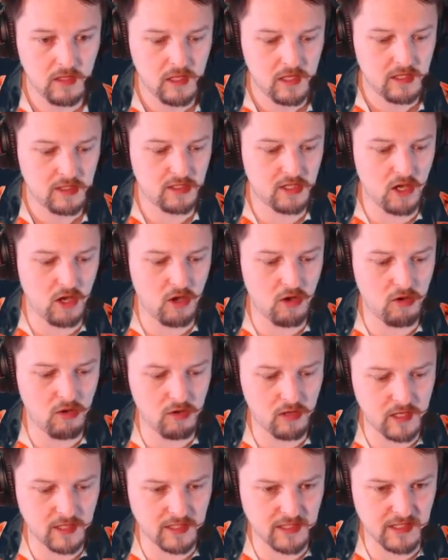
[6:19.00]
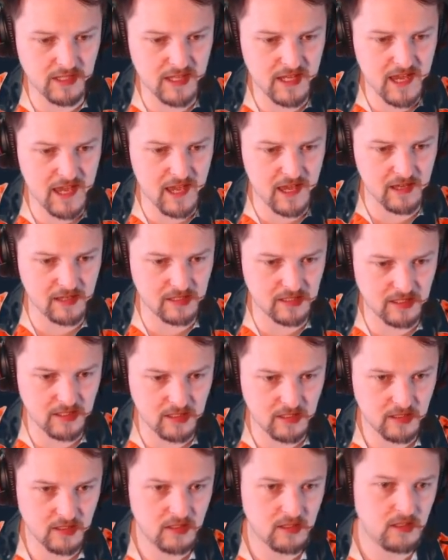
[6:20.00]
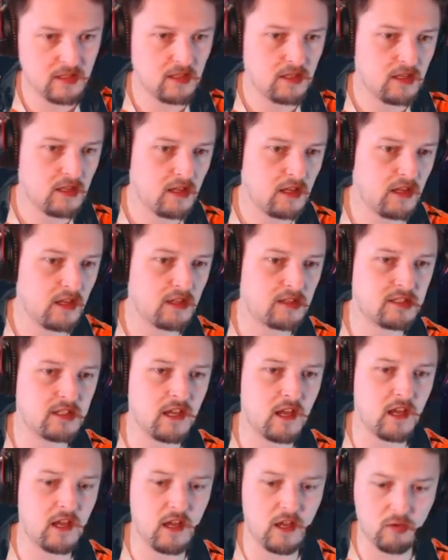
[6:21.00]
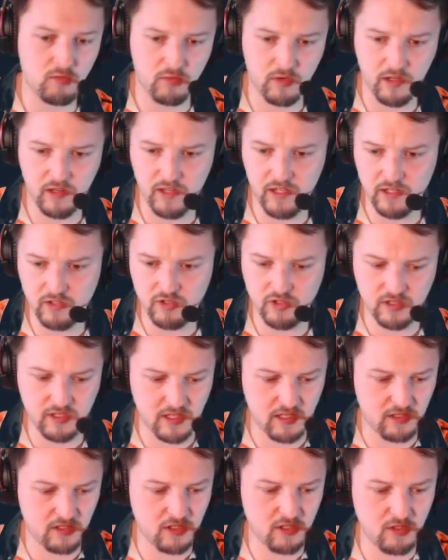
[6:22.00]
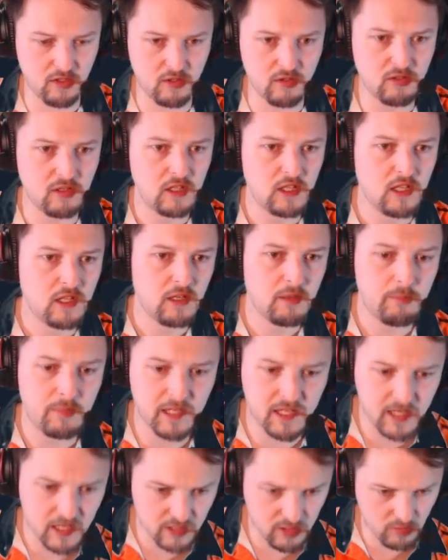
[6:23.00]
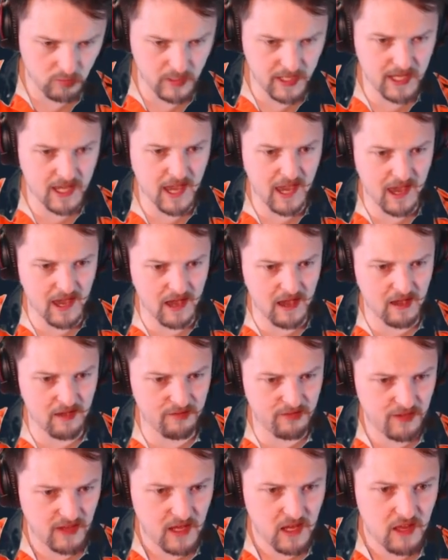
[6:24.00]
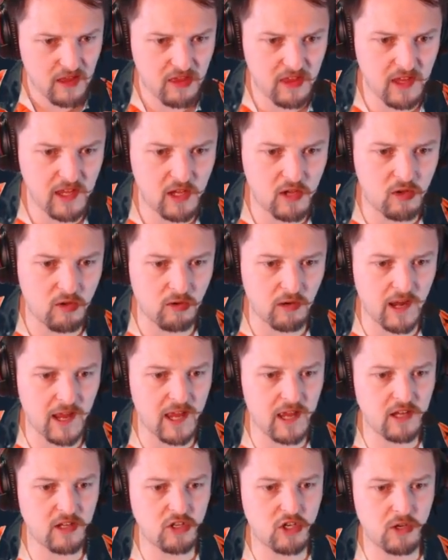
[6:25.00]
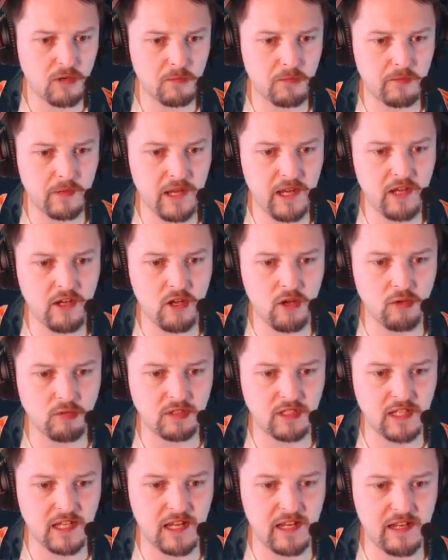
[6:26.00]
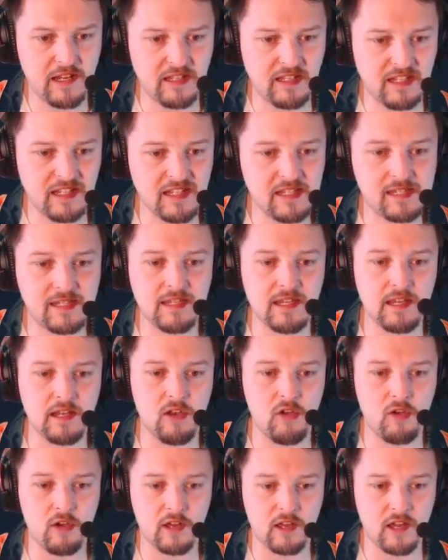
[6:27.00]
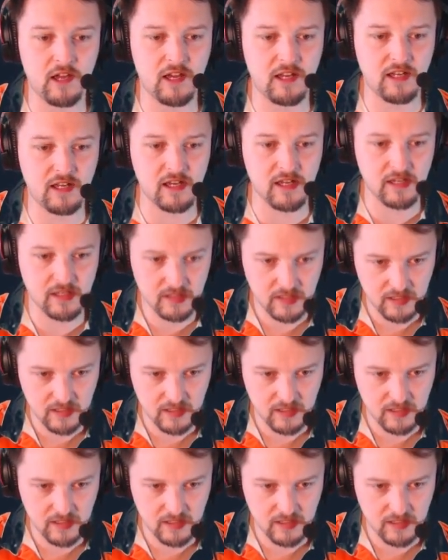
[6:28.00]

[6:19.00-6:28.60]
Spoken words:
So, because next, it's really interesting too, because we have the Gran Torino de Disney Lorcana.